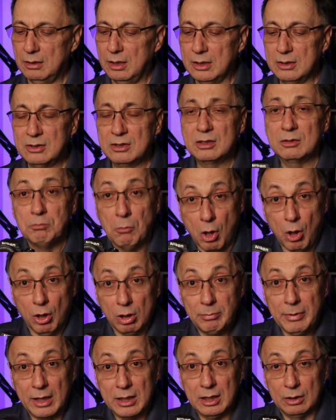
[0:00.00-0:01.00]
It's
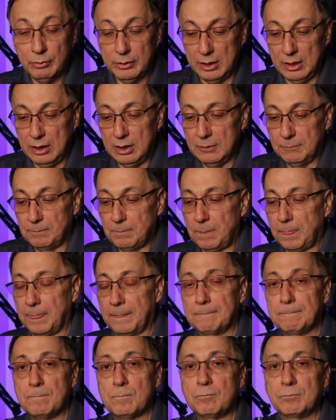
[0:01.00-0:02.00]
small, by the way.
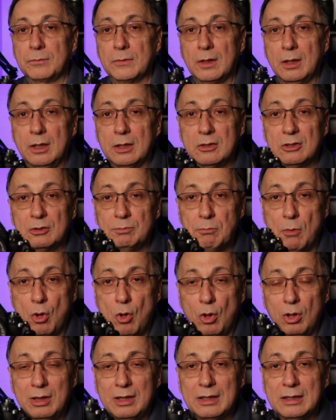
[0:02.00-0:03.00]
It's
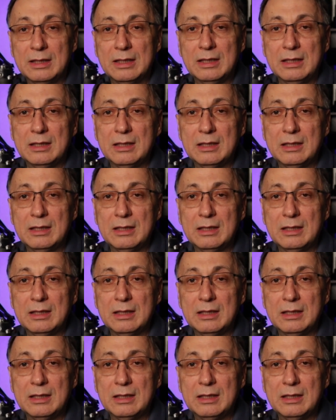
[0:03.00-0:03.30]
small,